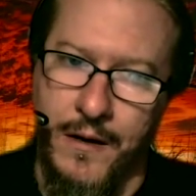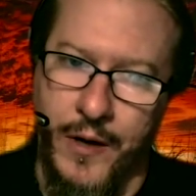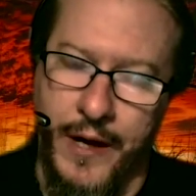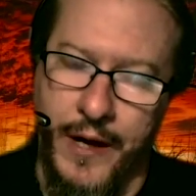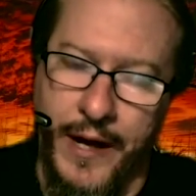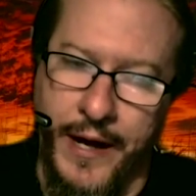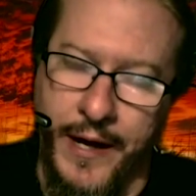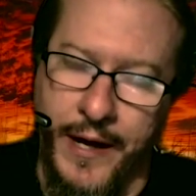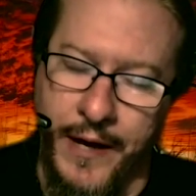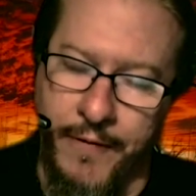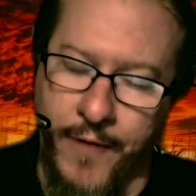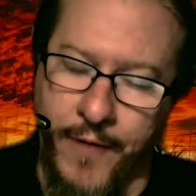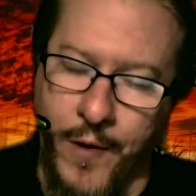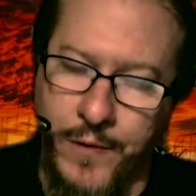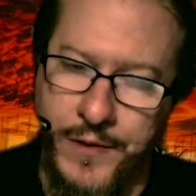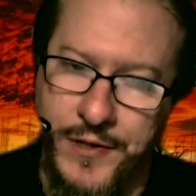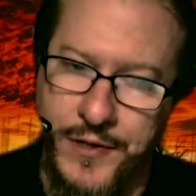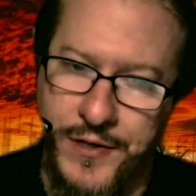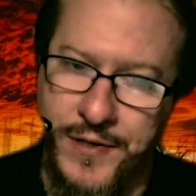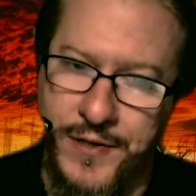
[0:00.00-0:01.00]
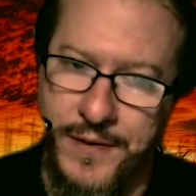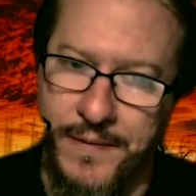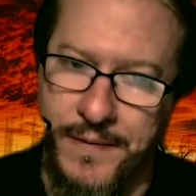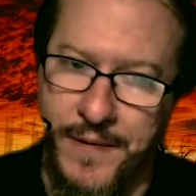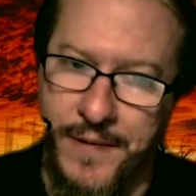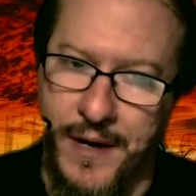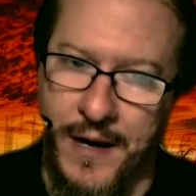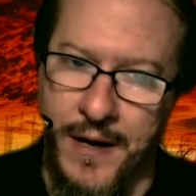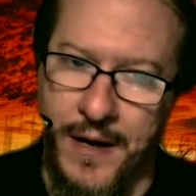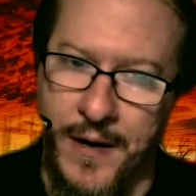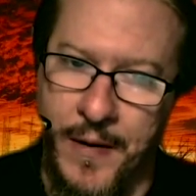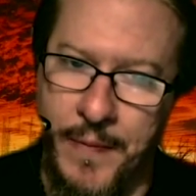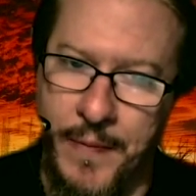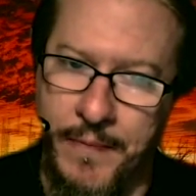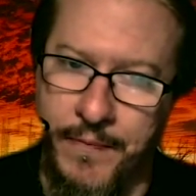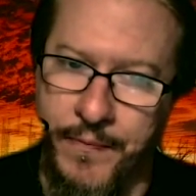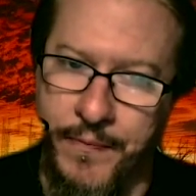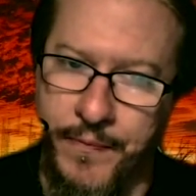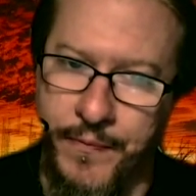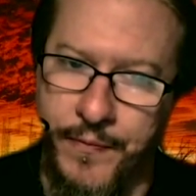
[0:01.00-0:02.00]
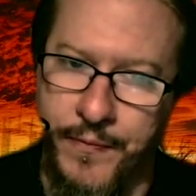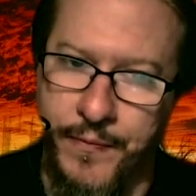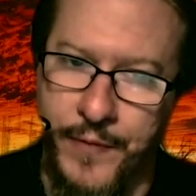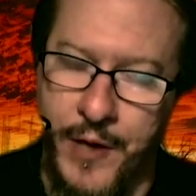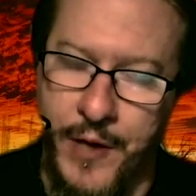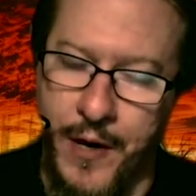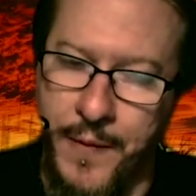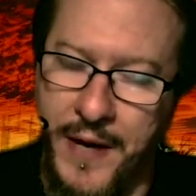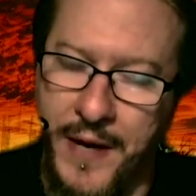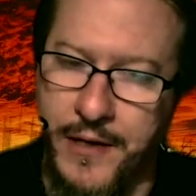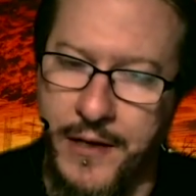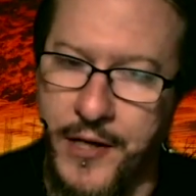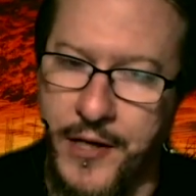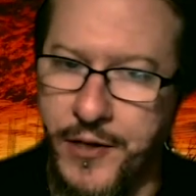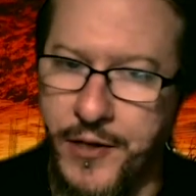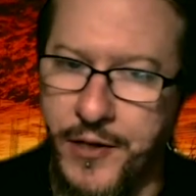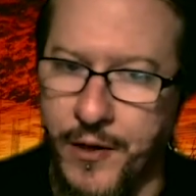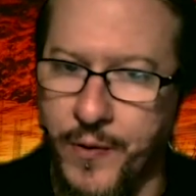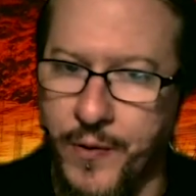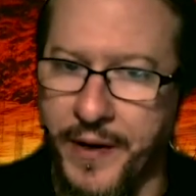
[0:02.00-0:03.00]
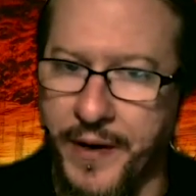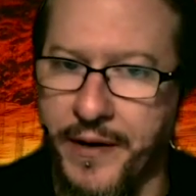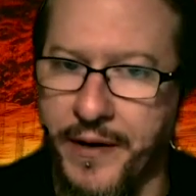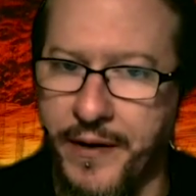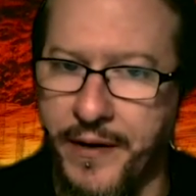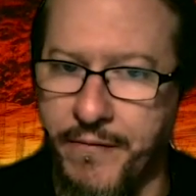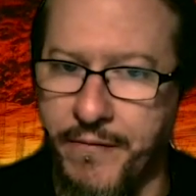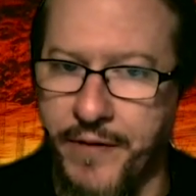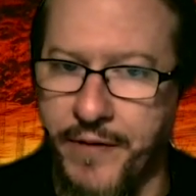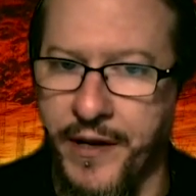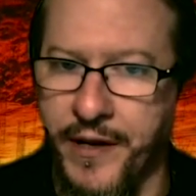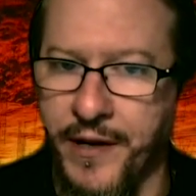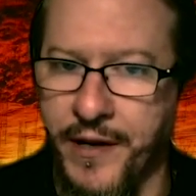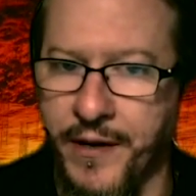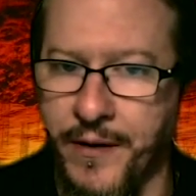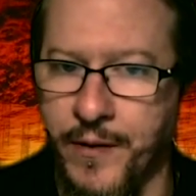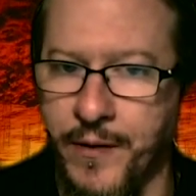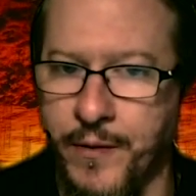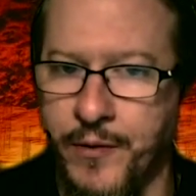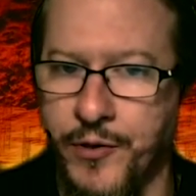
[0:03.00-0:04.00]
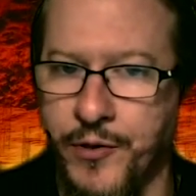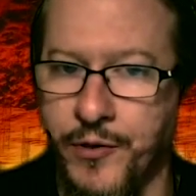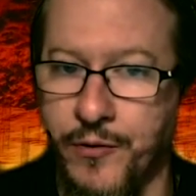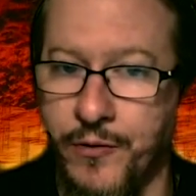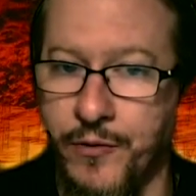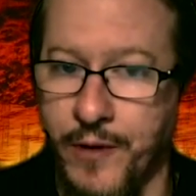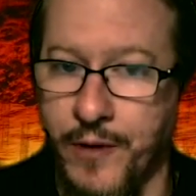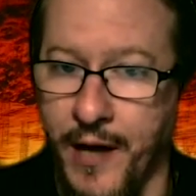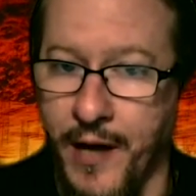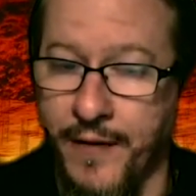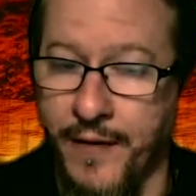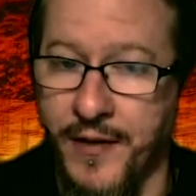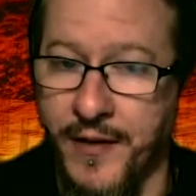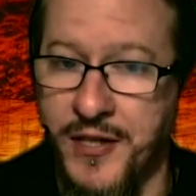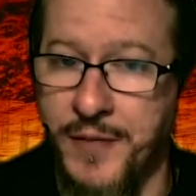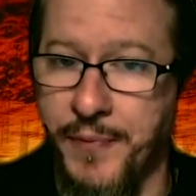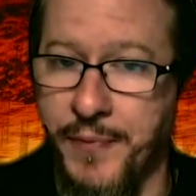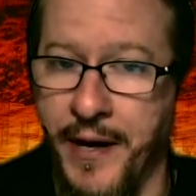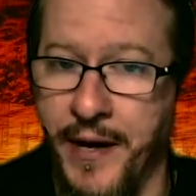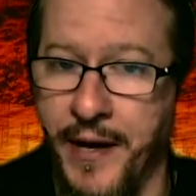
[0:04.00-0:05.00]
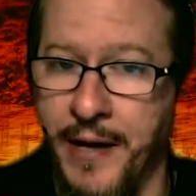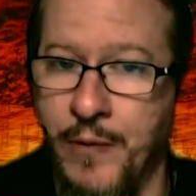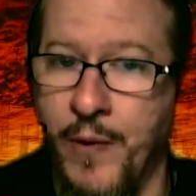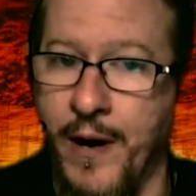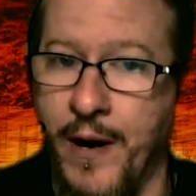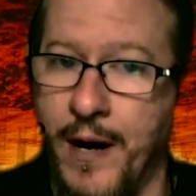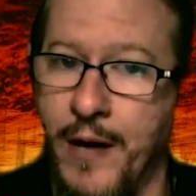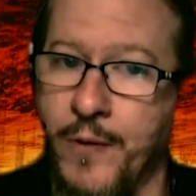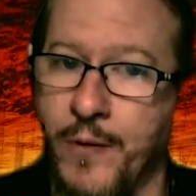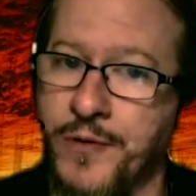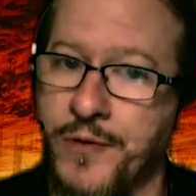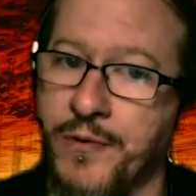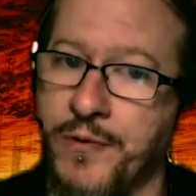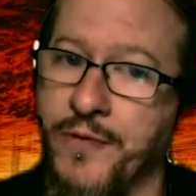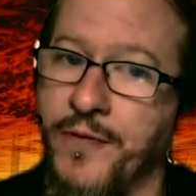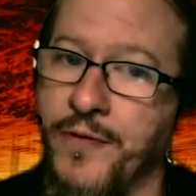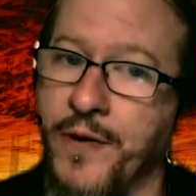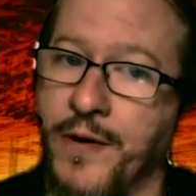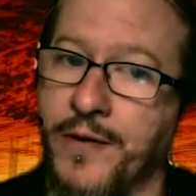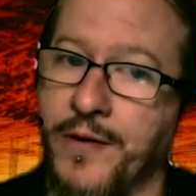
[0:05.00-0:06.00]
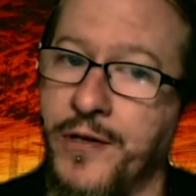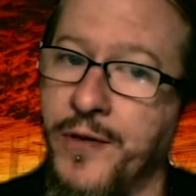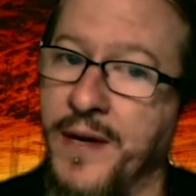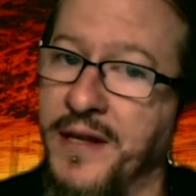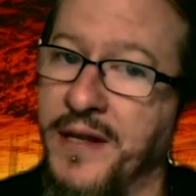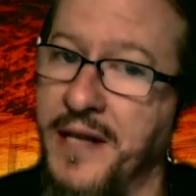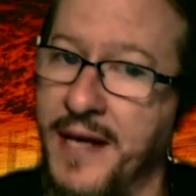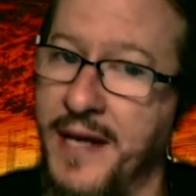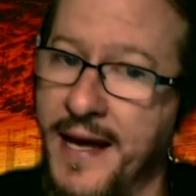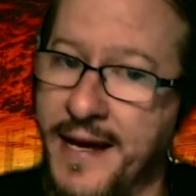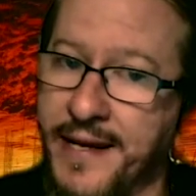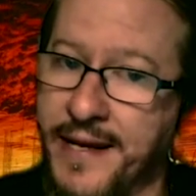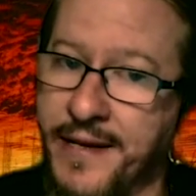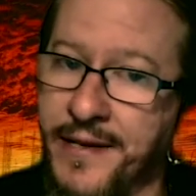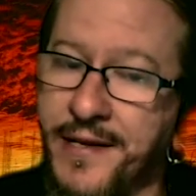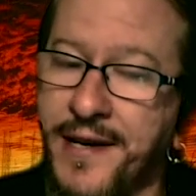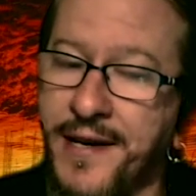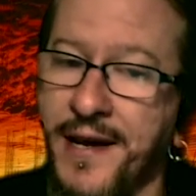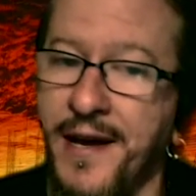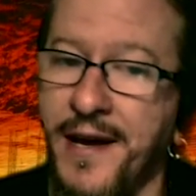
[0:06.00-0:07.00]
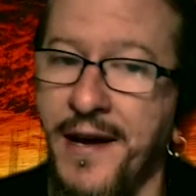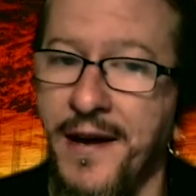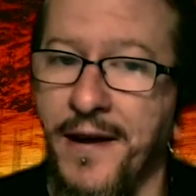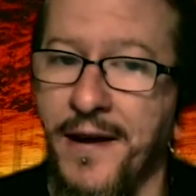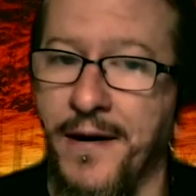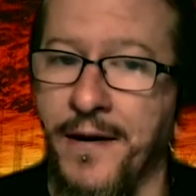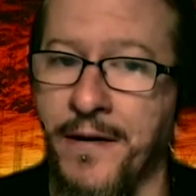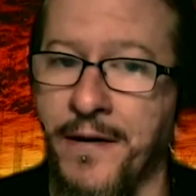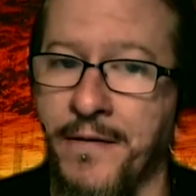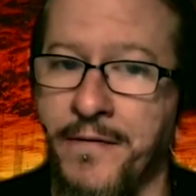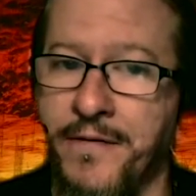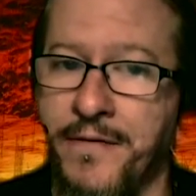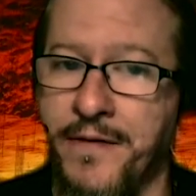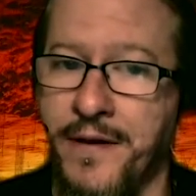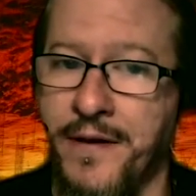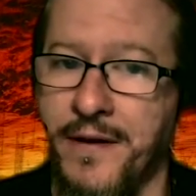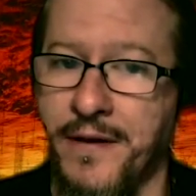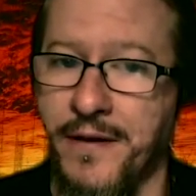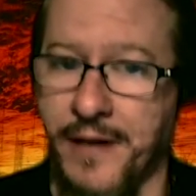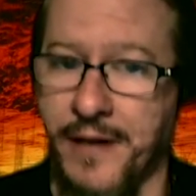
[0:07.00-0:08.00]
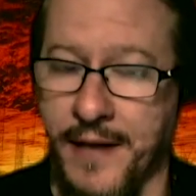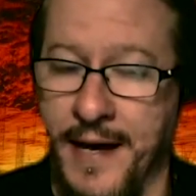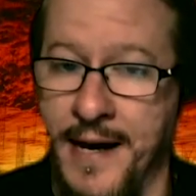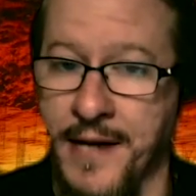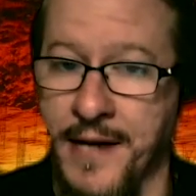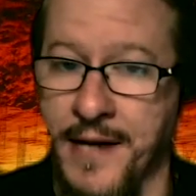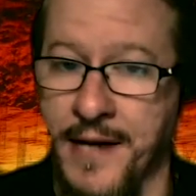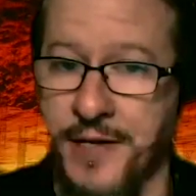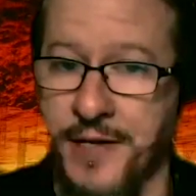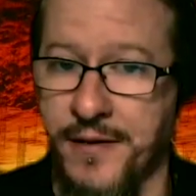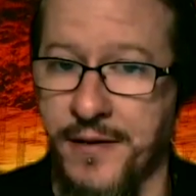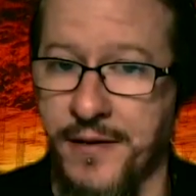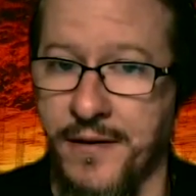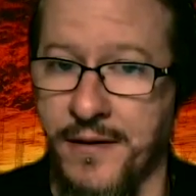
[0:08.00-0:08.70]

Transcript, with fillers: Hey folks, gonna make just a quick video to kind of explain what I was referring to at the end of the last